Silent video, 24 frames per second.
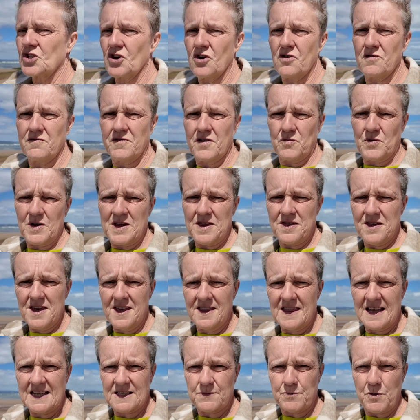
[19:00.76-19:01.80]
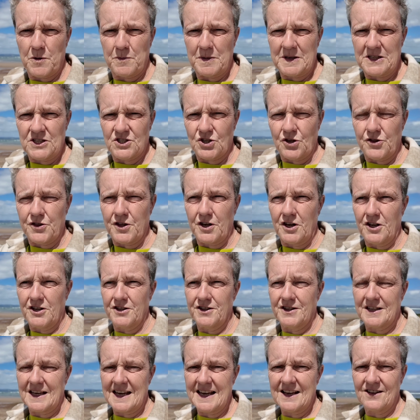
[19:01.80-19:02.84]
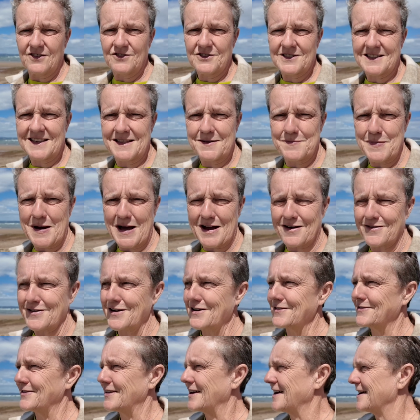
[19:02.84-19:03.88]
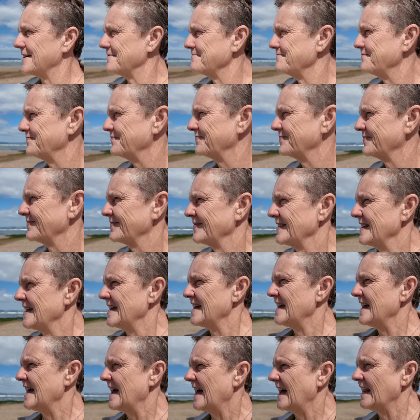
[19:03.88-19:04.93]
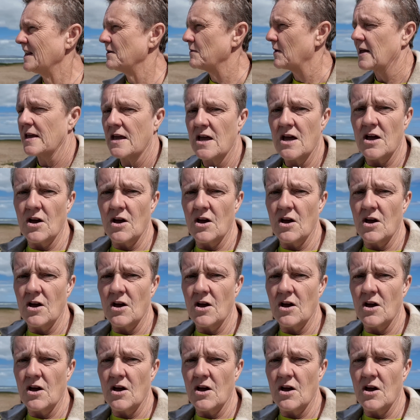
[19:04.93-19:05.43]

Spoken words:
over, we think that's probably Sutherland, the hills in the background there. Anyway,